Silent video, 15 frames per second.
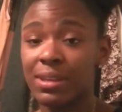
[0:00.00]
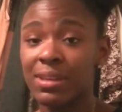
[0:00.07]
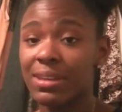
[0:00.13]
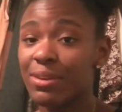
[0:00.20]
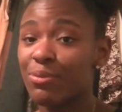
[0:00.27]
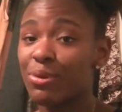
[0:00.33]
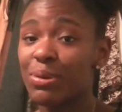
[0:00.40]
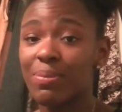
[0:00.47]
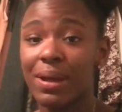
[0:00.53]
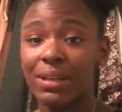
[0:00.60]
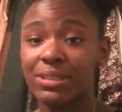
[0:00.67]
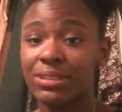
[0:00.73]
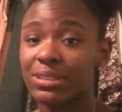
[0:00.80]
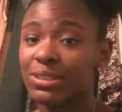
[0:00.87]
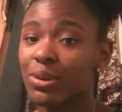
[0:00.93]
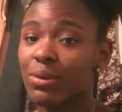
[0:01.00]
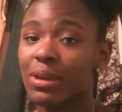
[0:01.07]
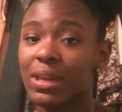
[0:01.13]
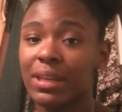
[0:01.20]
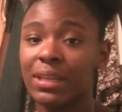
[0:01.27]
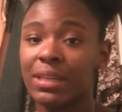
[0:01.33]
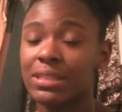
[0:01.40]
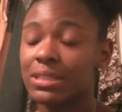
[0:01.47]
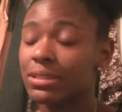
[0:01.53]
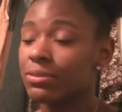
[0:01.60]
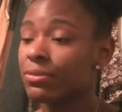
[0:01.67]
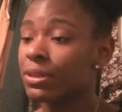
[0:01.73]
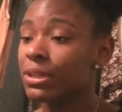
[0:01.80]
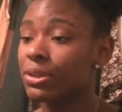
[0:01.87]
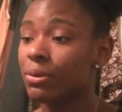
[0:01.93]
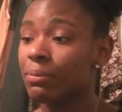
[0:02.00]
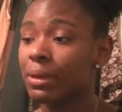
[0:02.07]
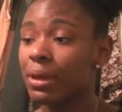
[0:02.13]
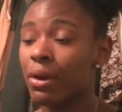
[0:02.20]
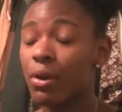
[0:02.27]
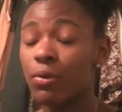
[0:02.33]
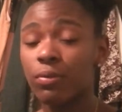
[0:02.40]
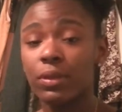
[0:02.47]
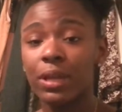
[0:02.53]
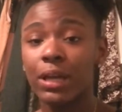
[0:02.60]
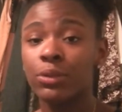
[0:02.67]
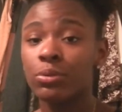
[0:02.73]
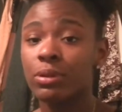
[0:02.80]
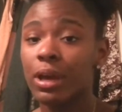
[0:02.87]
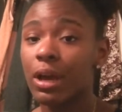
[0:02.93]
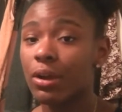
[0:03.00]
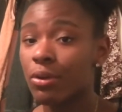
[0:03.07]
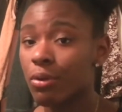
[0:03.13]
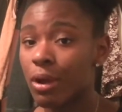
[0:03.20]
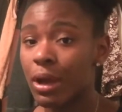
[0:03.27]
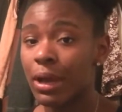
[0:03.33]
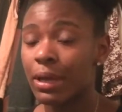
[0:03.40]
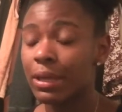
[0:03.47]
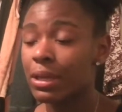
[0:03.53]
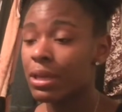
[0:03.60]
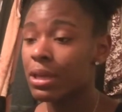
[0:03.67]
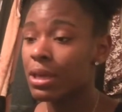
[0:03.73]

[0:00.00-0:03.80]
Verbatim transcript: And we about to just go ahead and get to the video, man. Hopefully I do not cry.